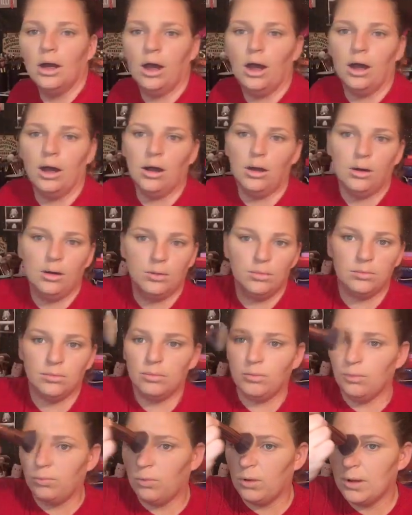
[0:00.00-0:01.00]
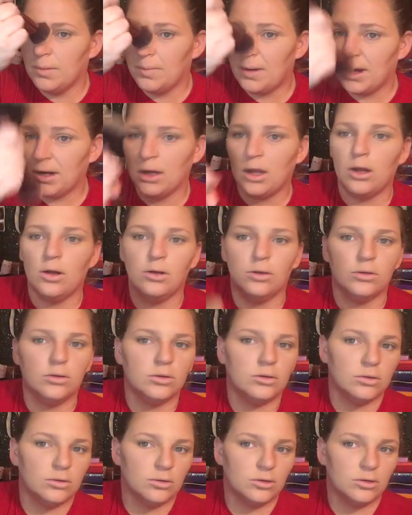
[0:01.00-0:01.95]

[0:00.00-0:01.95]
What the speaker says: With my nose,